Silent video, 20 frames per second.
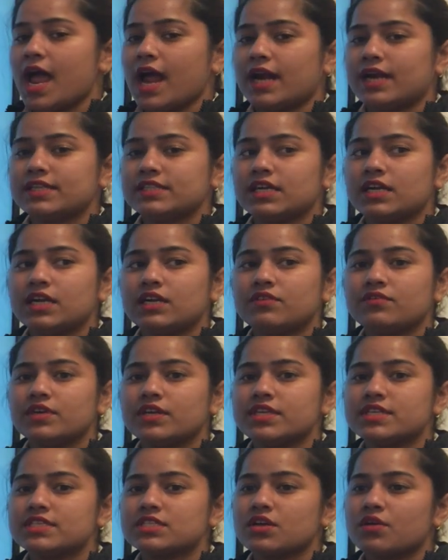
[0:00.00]
And third
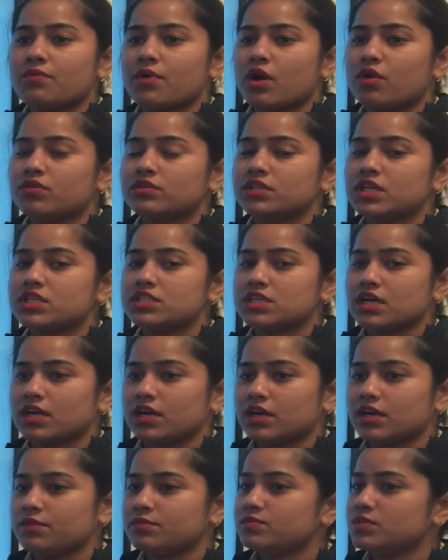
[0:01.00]
one is about the
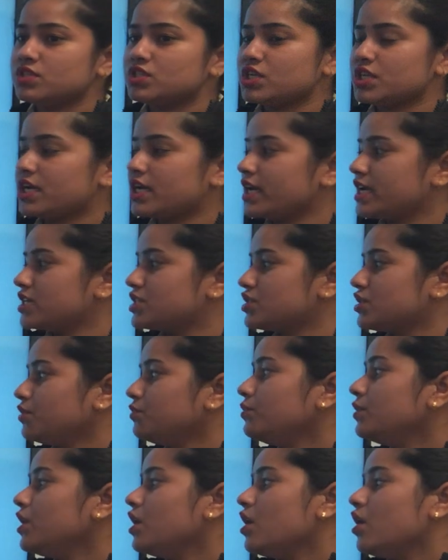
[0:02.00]
younger
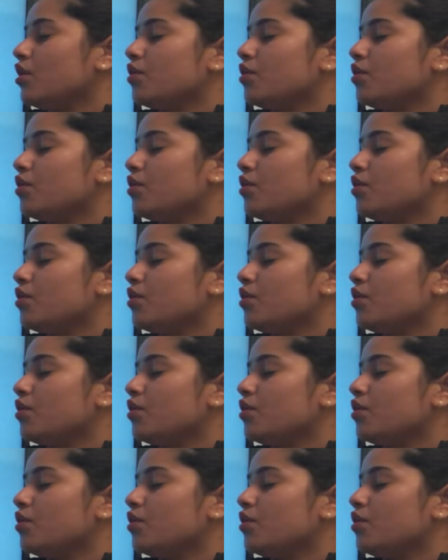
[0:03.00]
generation